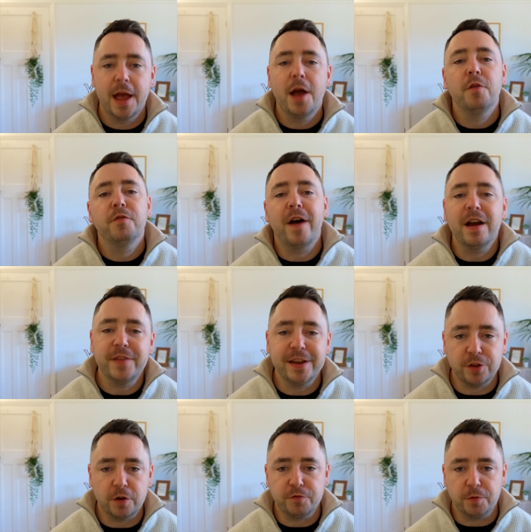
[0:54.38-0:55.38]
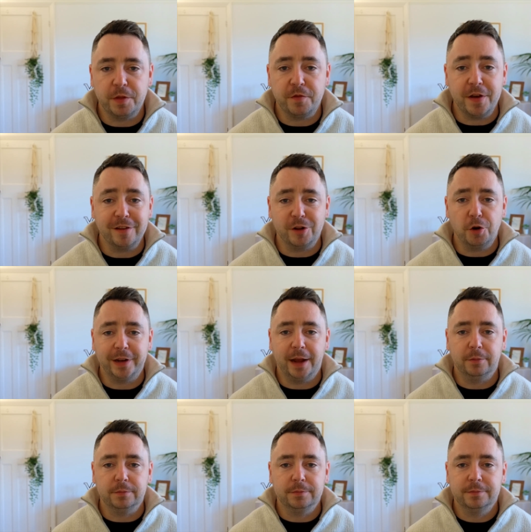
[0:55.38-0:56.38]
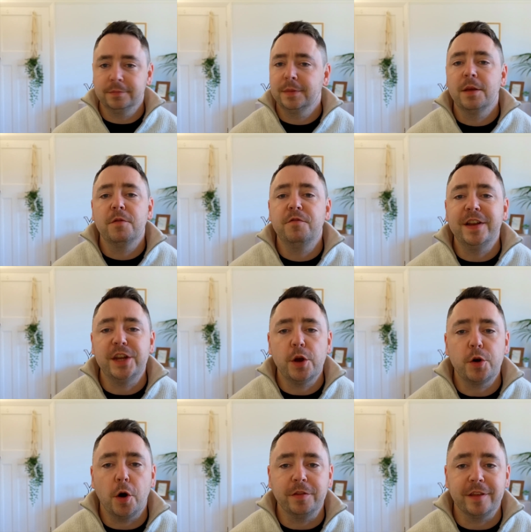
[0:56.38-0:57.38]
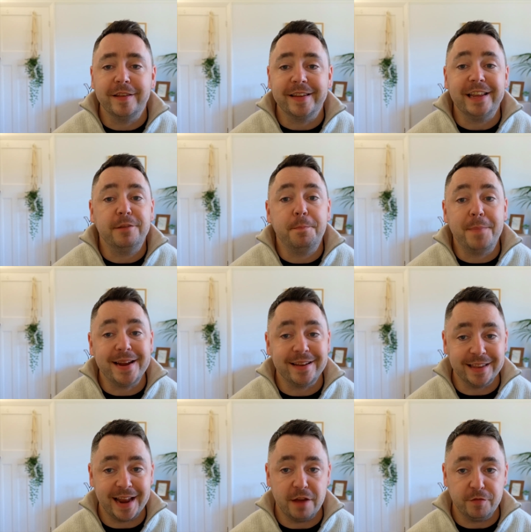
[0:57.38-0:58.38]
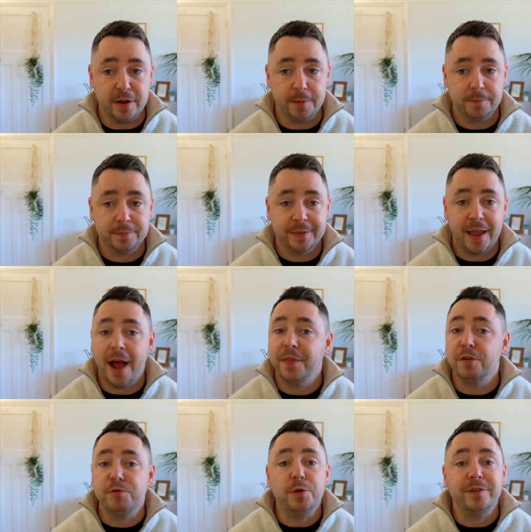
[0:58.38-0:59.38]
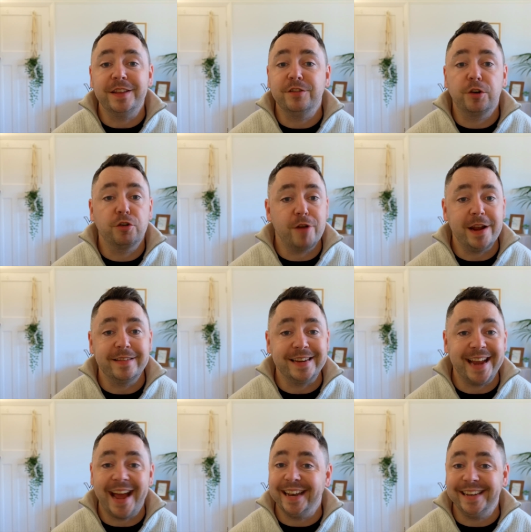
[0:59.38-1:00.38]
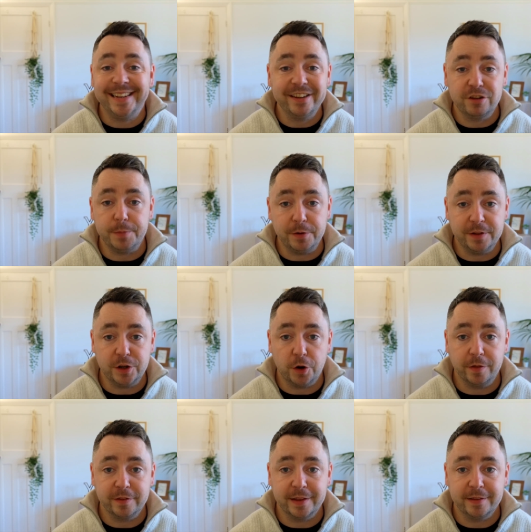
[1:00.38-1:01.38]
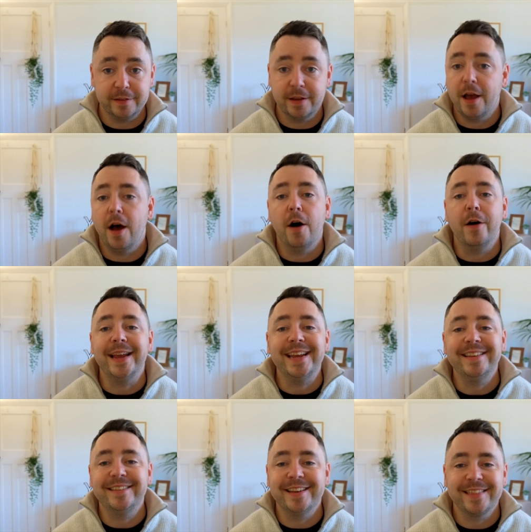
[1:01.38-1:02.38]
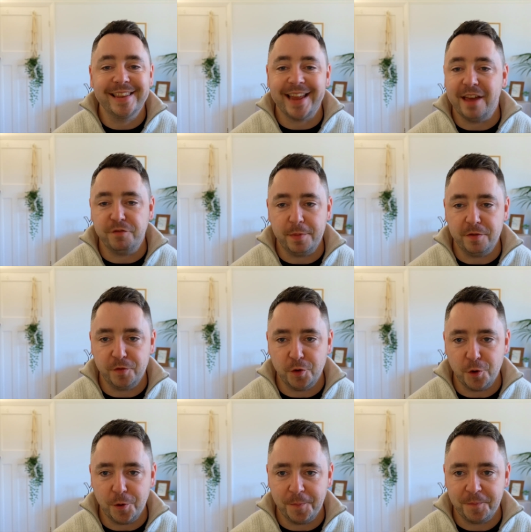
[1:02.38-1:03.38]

5 years on from the first lockdown, video content is bigger than ever, and the routes into creating and distributing content are easier than ever before.